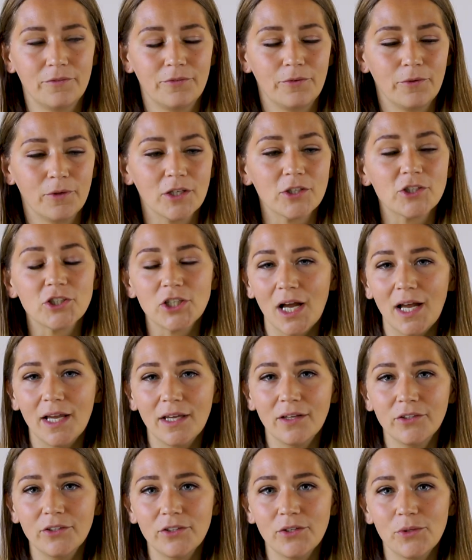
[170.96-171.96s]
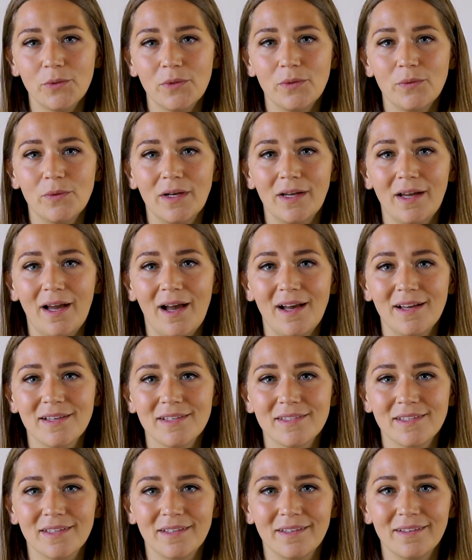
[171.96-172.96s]
For a child who
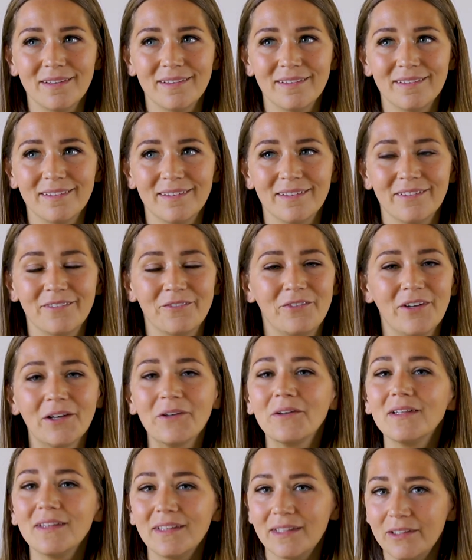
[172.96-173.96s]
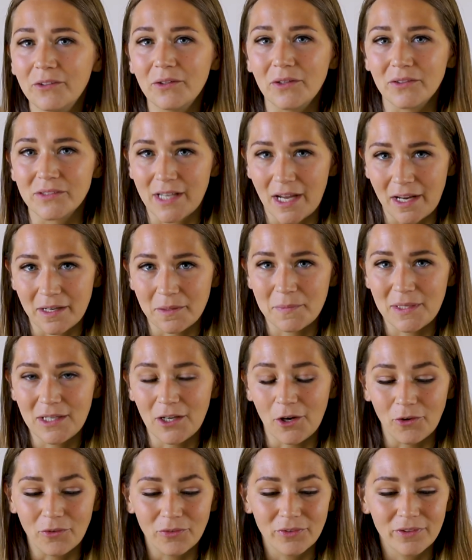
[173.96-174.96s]
has very little
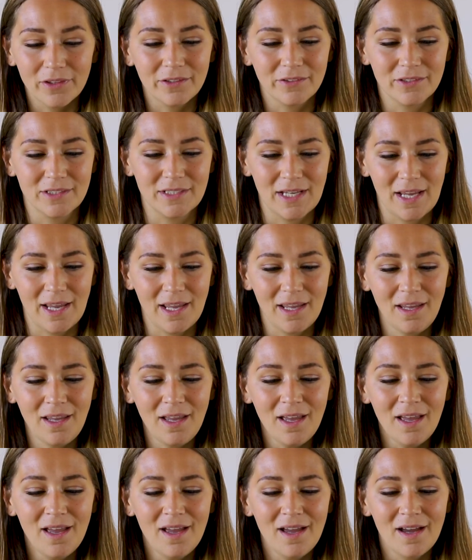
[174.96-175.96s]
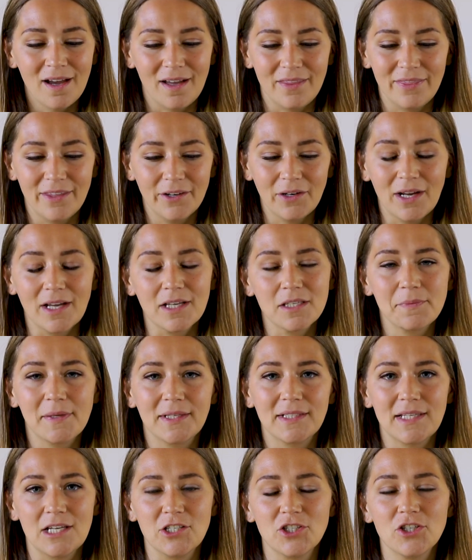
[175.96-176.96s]
autonomy over their day, their
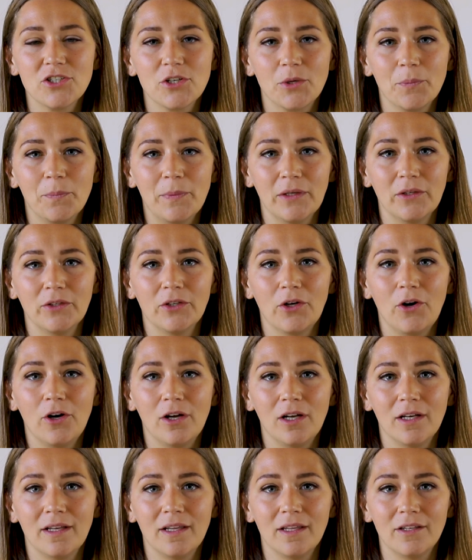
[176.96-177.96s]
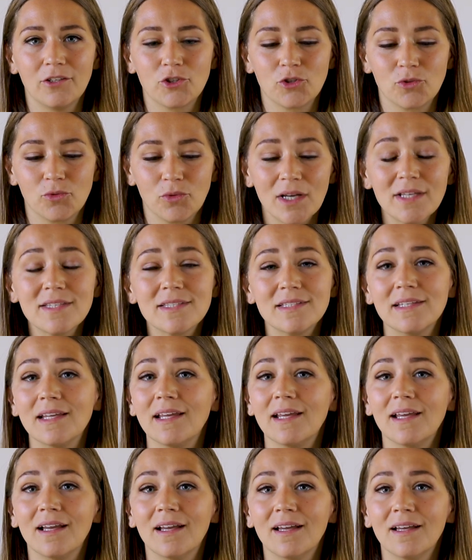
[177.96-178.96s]
expectations are built on
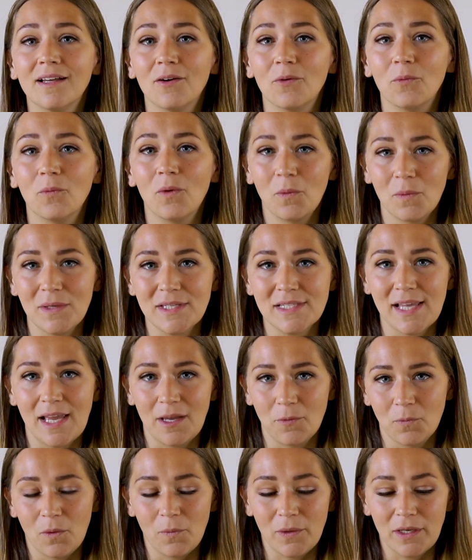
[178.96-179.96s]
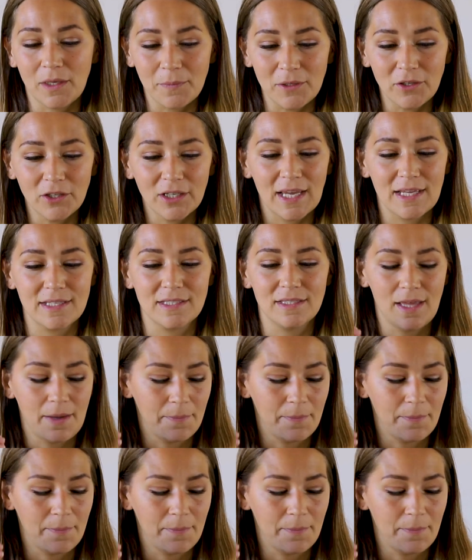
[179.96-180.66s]
trusting what we say and what we communicate to